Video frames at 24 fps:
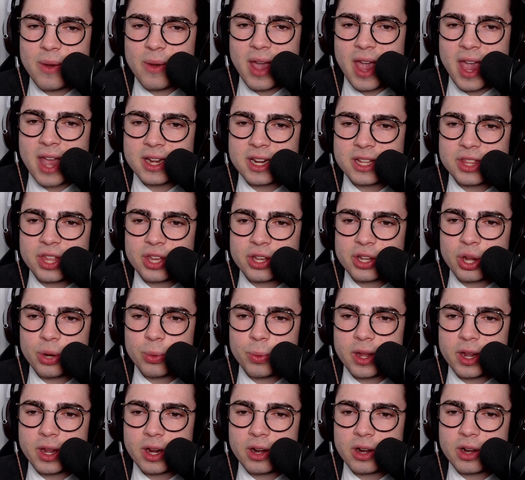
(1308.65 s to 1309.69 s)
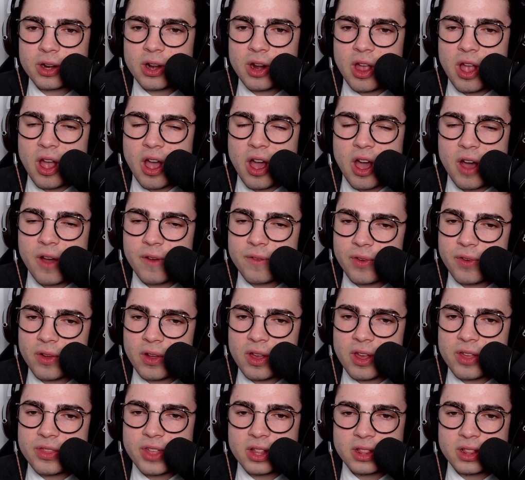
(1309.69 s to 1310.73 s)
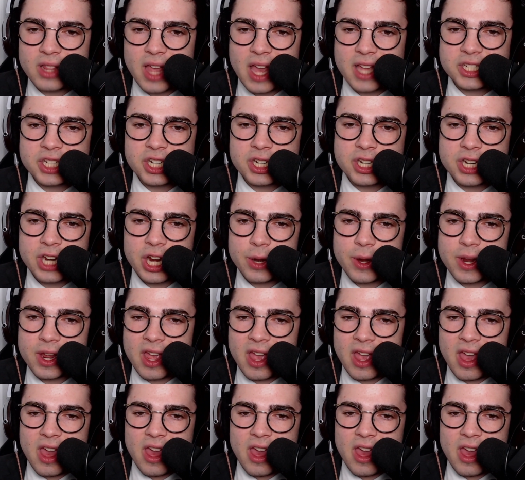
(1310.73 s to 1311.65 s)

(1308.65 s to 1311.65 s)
ended the career of the legendary,